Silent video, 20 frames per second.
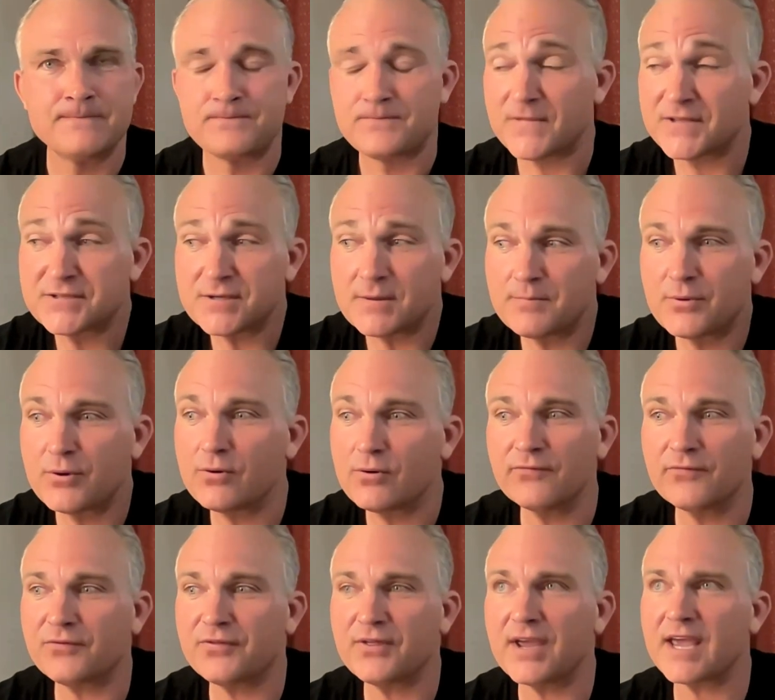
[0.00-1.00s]
That's a
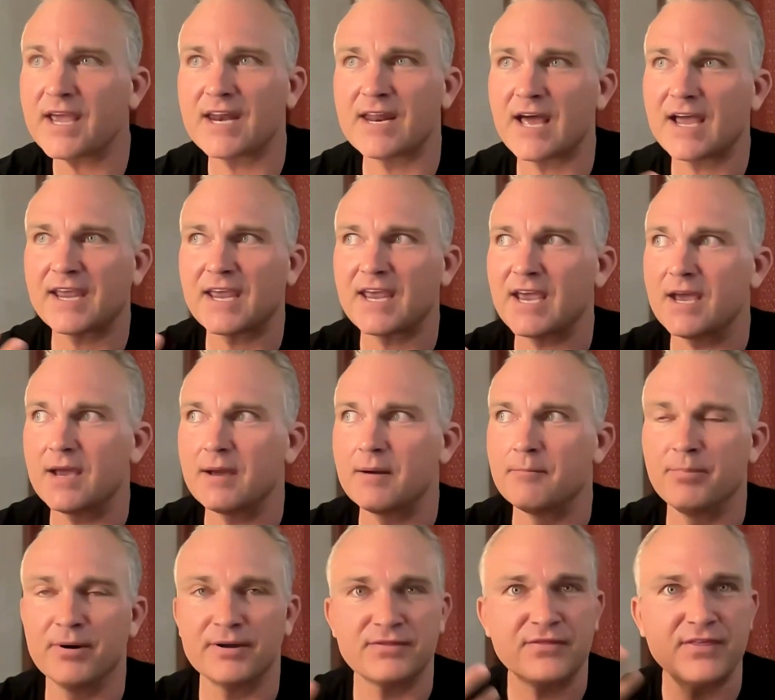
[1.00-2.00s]
beautiful thing. And I,
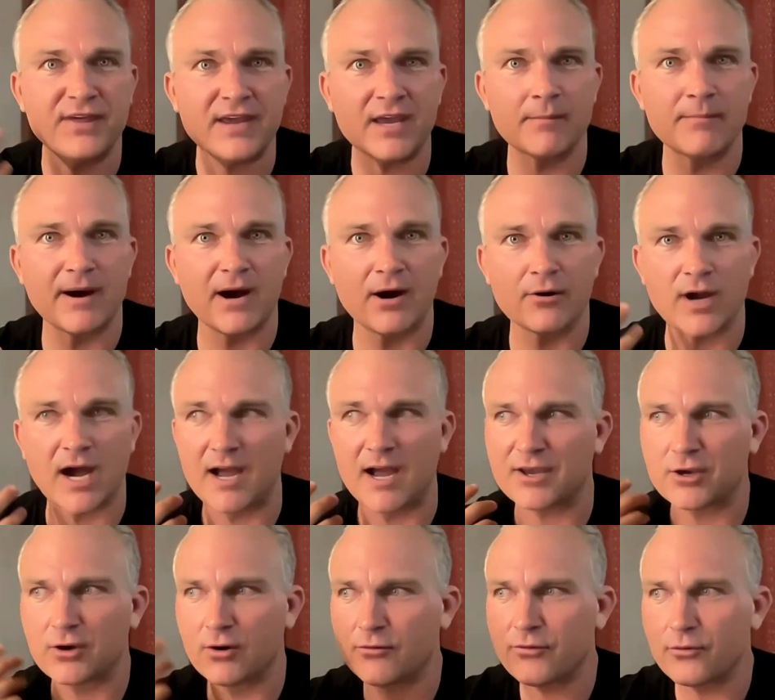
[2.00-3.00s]
but think about,
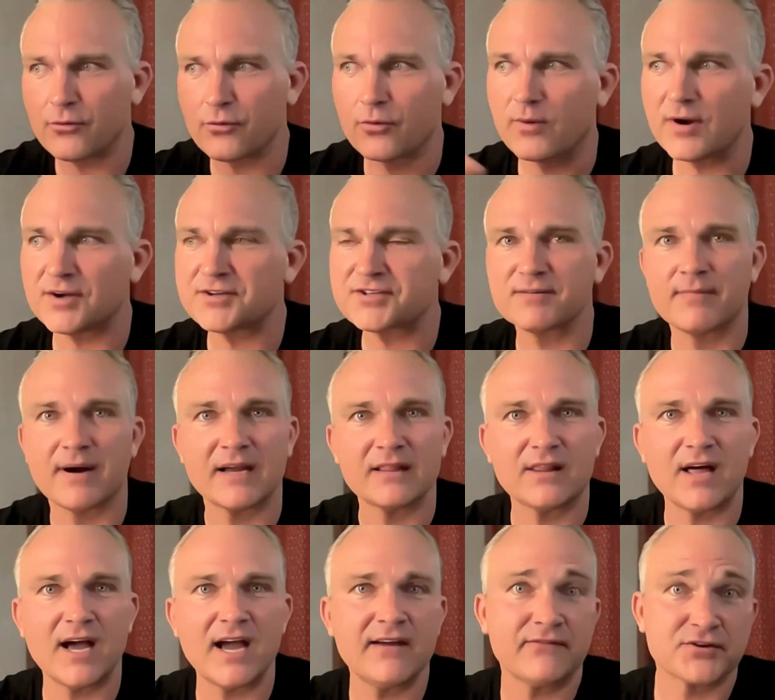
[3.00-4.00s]
I go through the rest of my
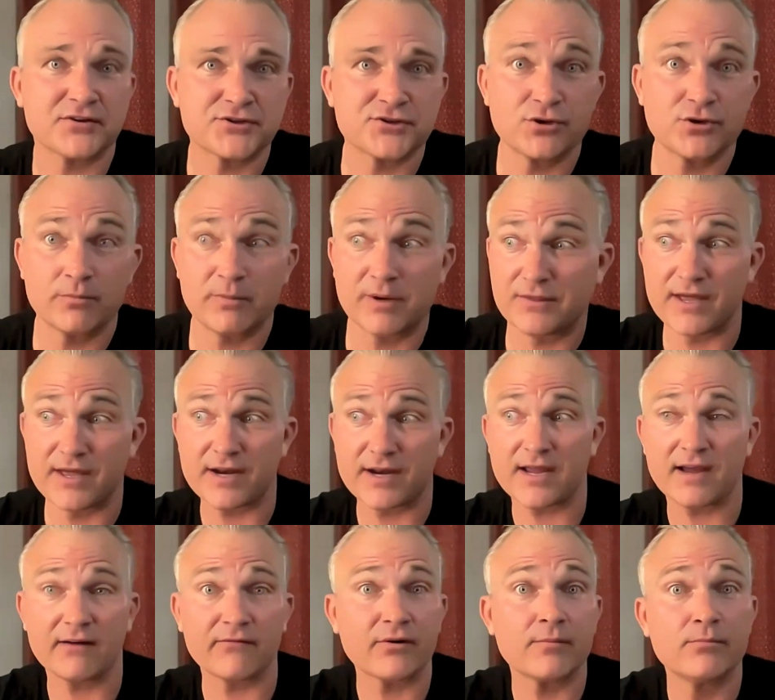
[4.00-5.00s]
life assuming
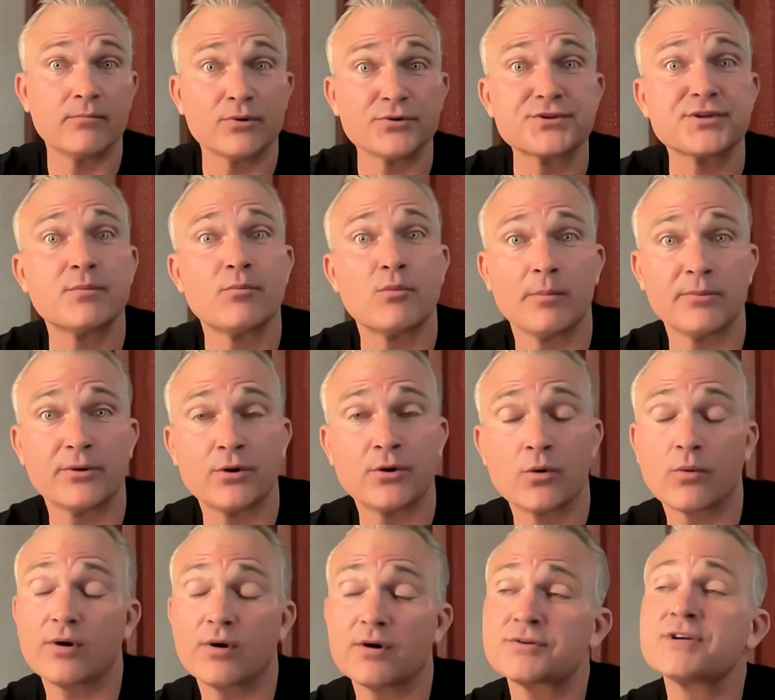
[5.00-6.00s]
that every Muslim woman
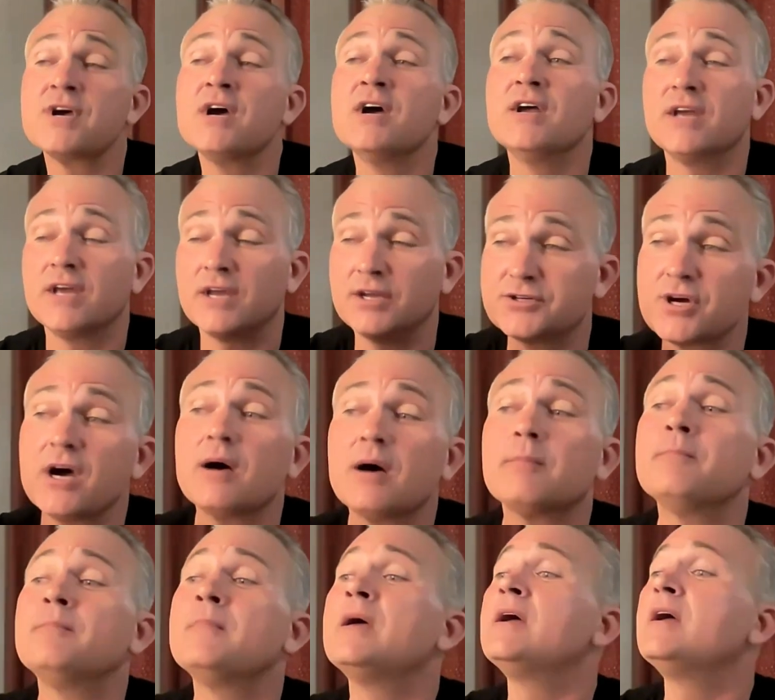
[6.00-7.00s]
who wears hijab,
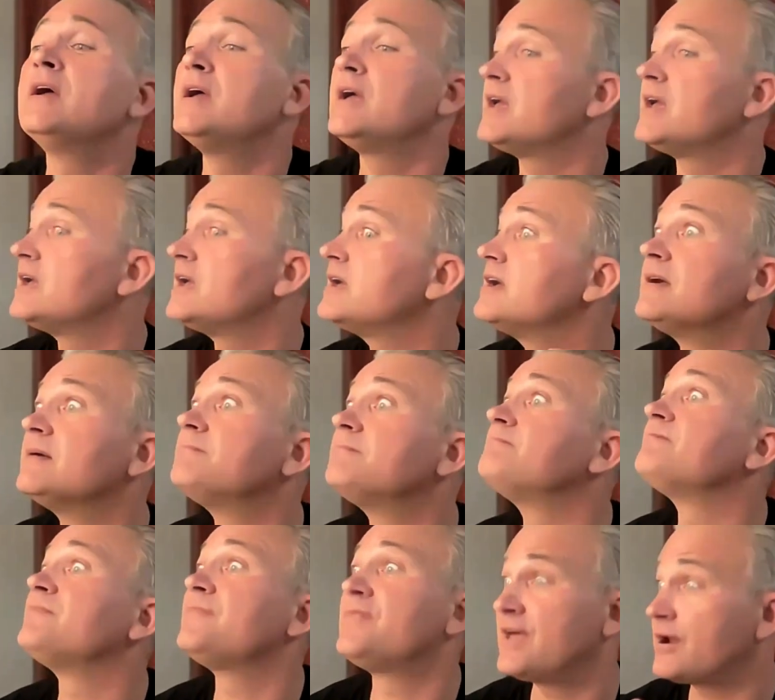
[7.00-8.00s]

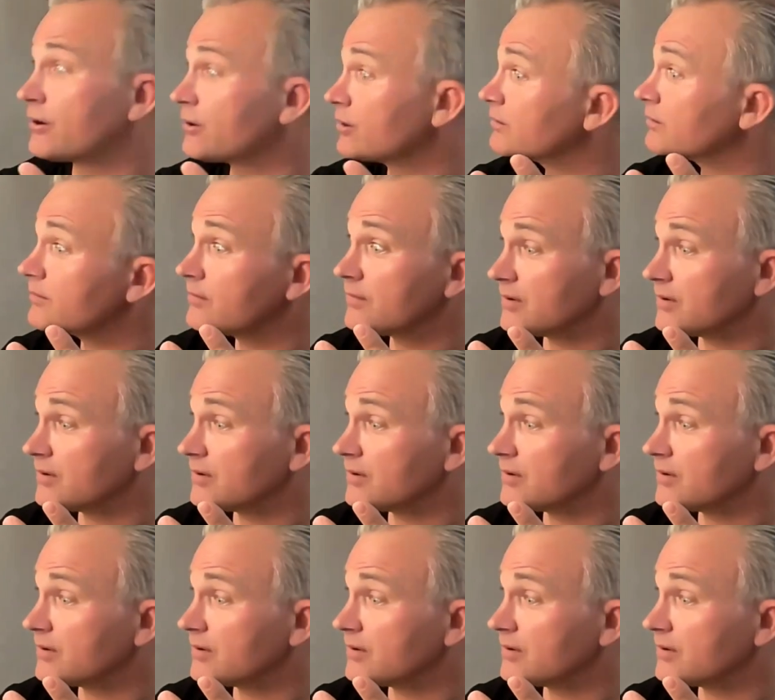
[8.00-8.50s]
they're,